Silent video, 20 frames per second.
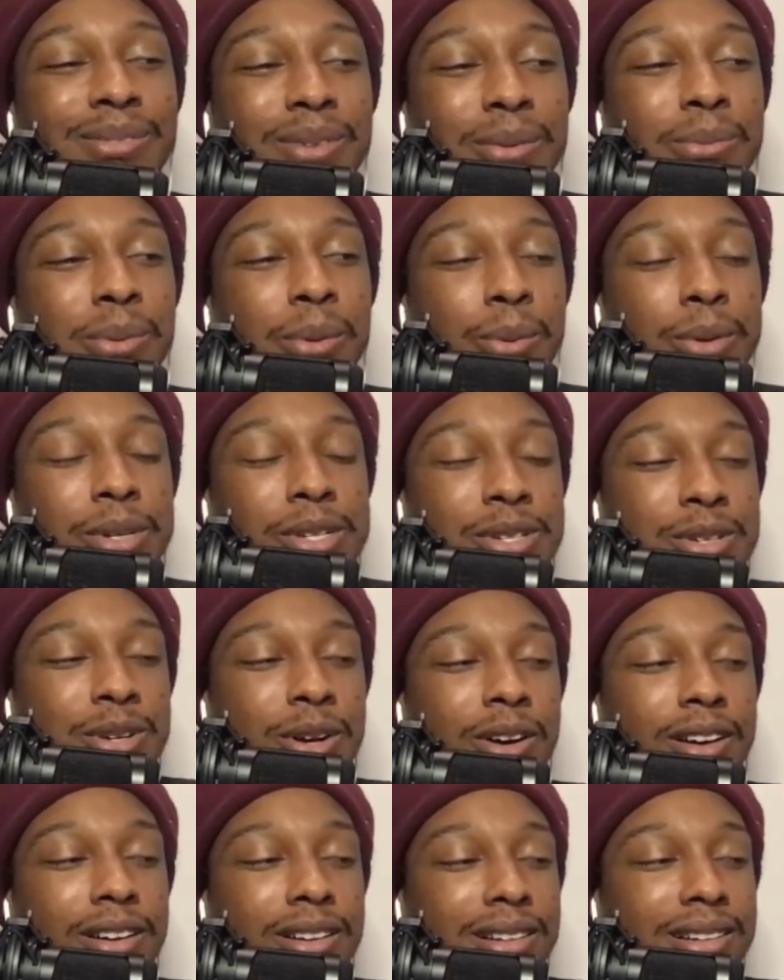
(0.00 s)
remember
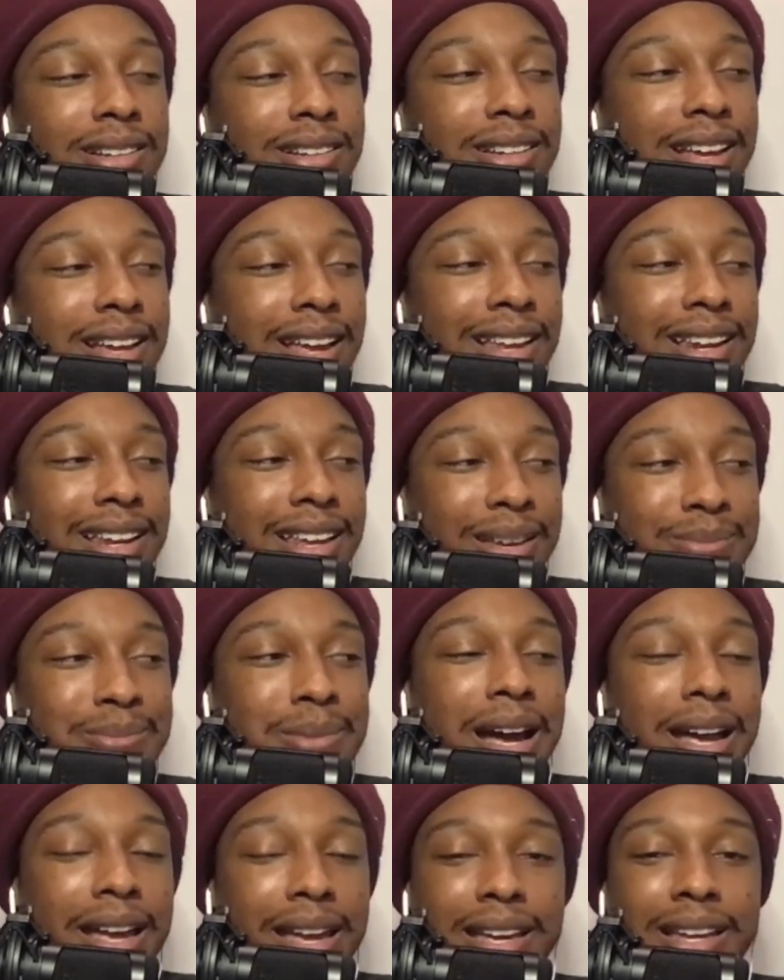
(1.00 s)
we started,
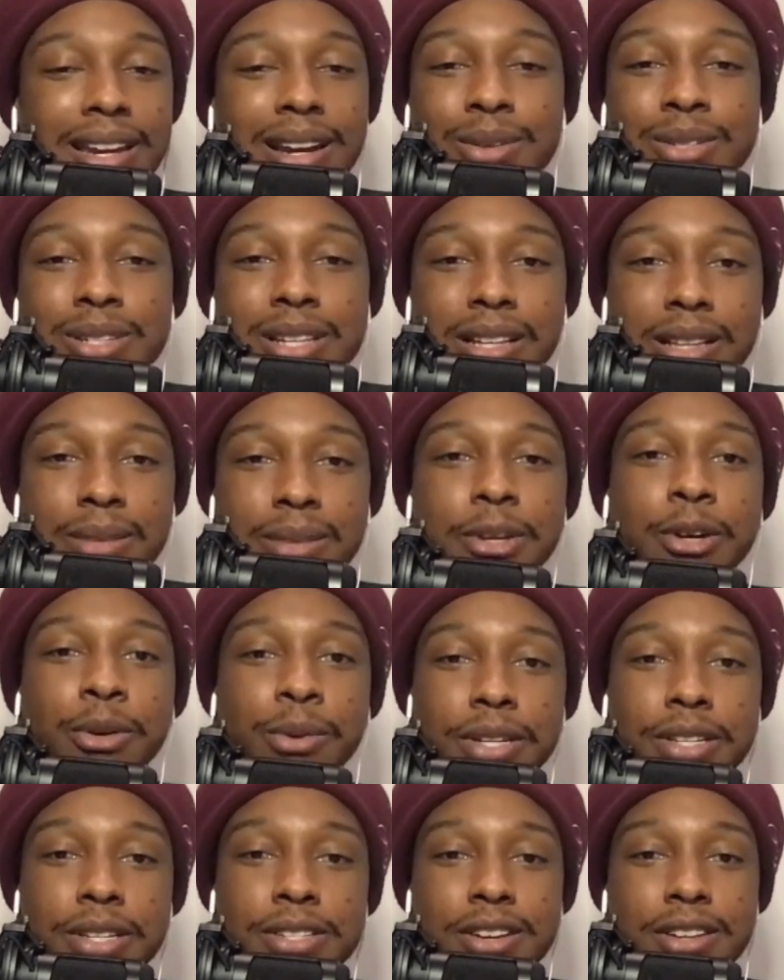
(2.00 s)
and in my head, I was like,
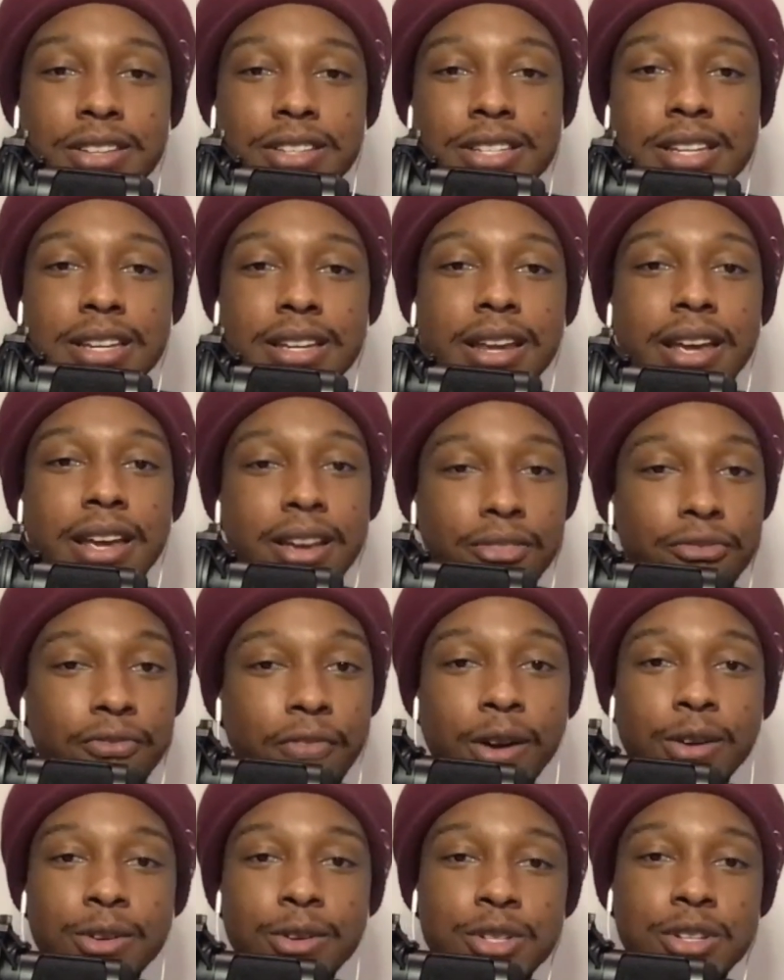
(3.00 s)
let me go easy on this kid.
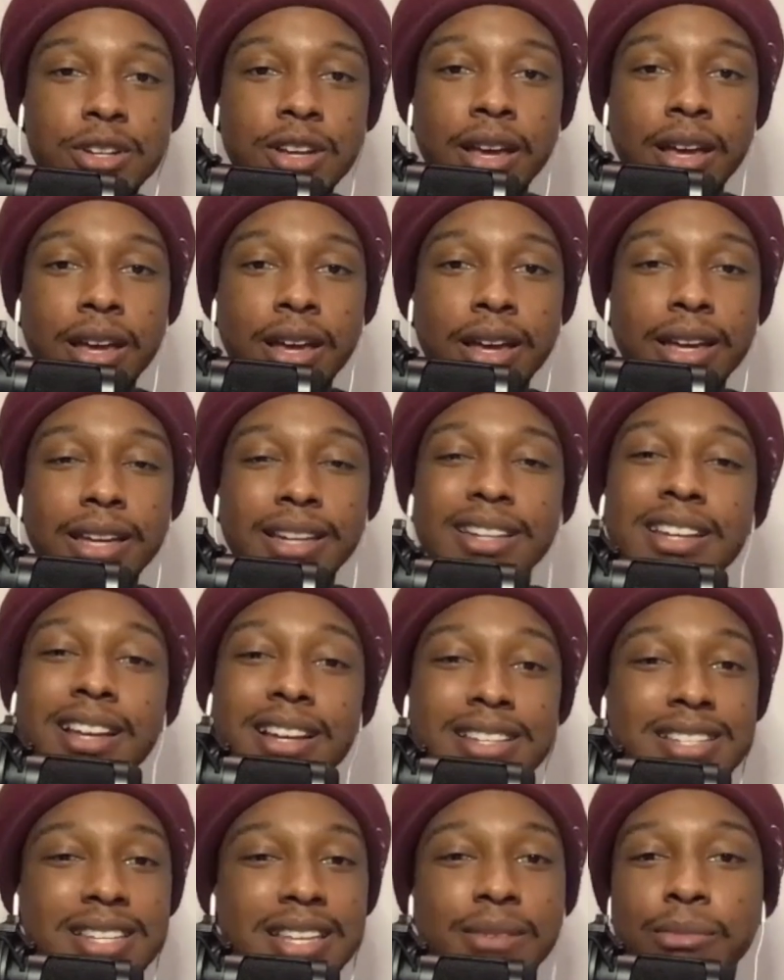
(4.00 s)
And at first,
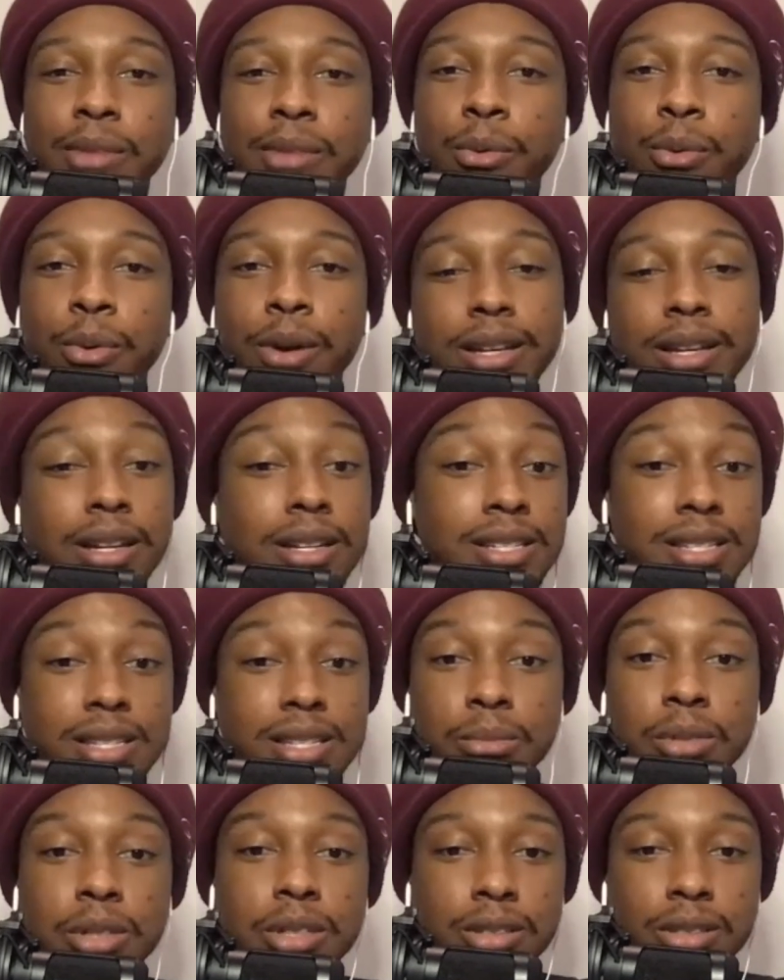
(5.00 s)
it does seem like we're at
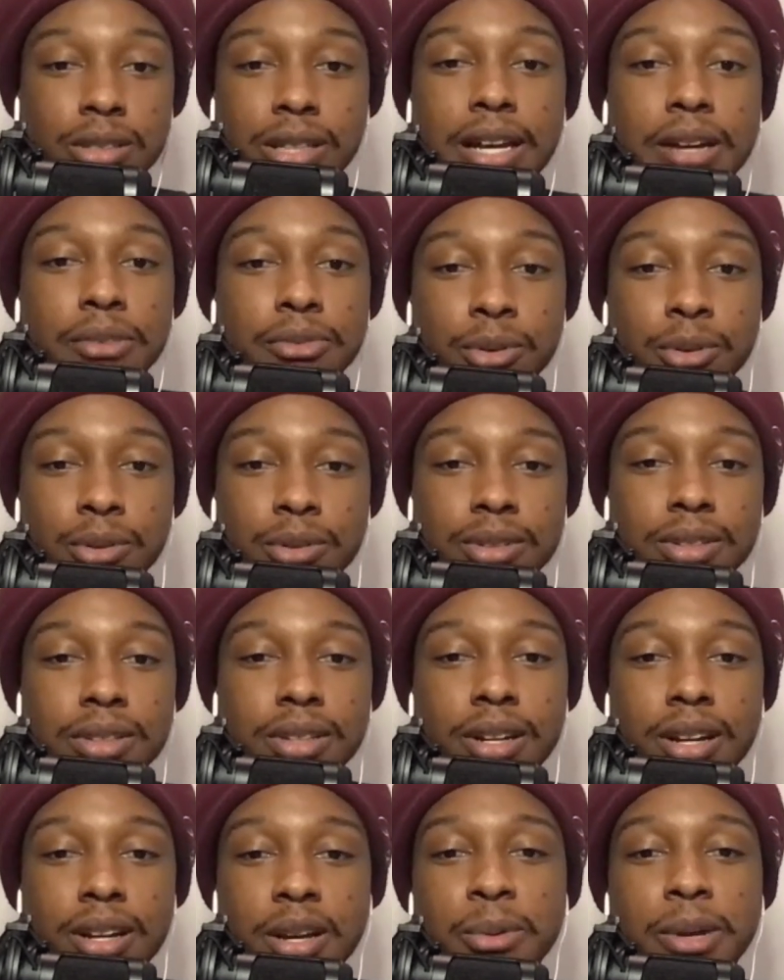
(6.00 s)
a similar
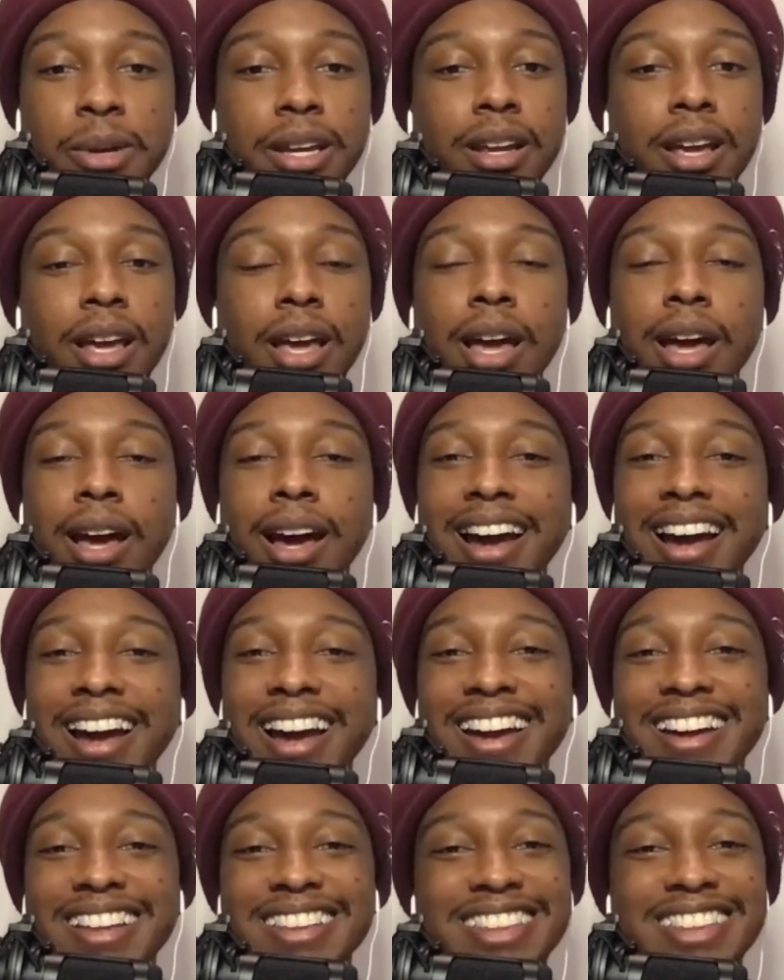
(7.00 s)
level, you know what I mean?
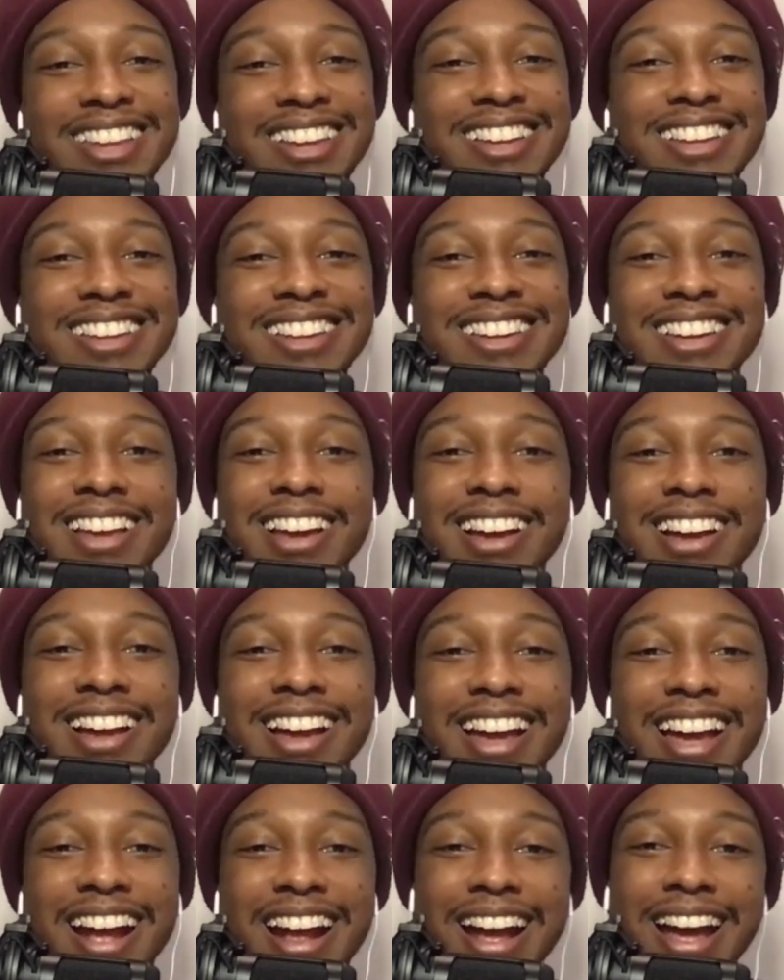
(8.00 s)
And then
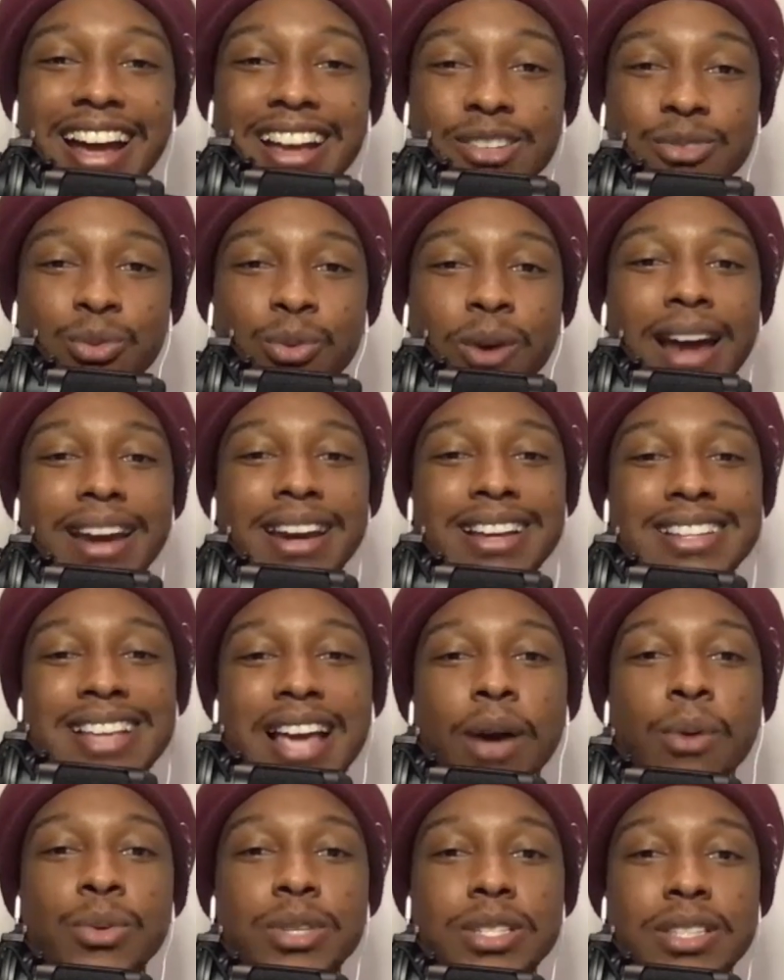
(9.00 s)

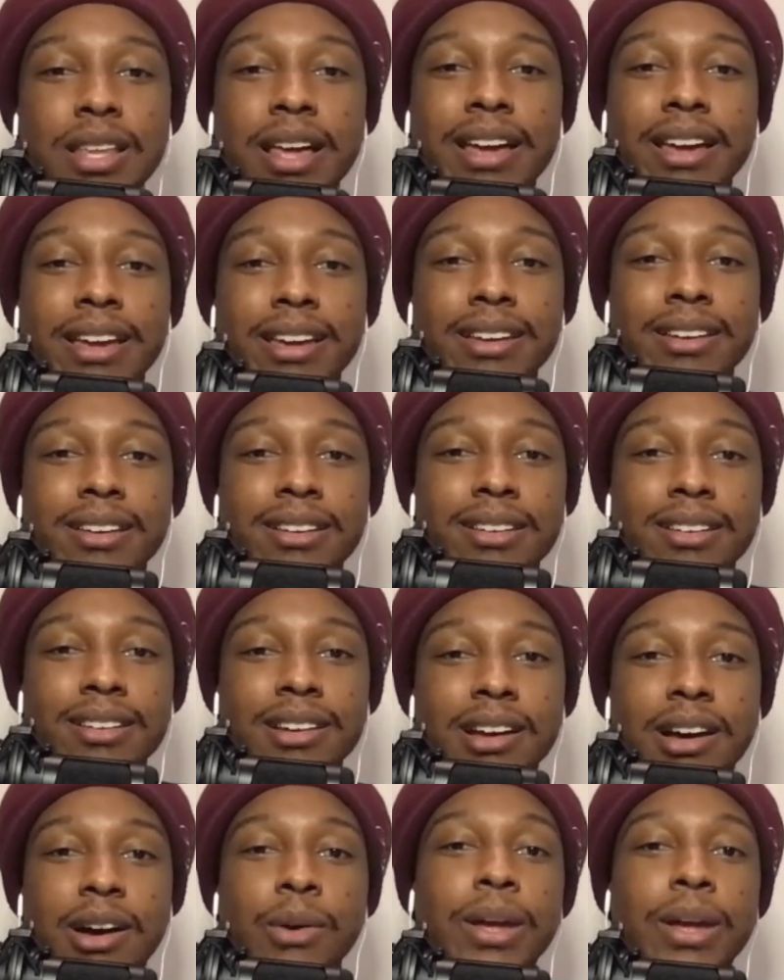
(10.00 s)
right as I was
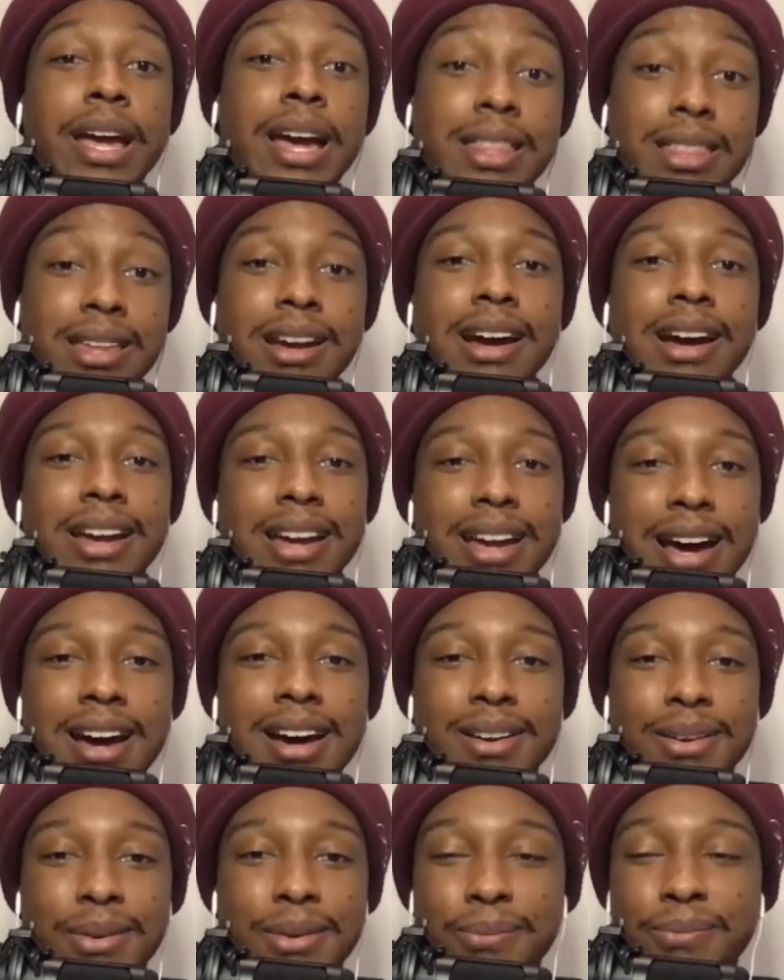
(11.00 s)
like, okay, I think I
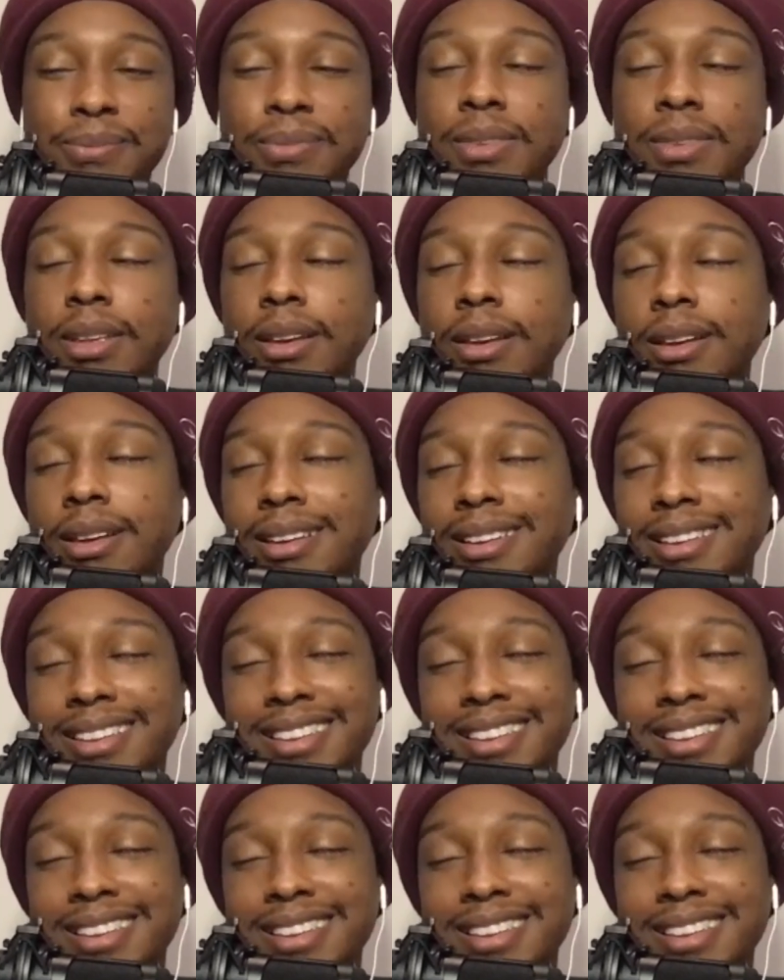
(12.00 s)
got him,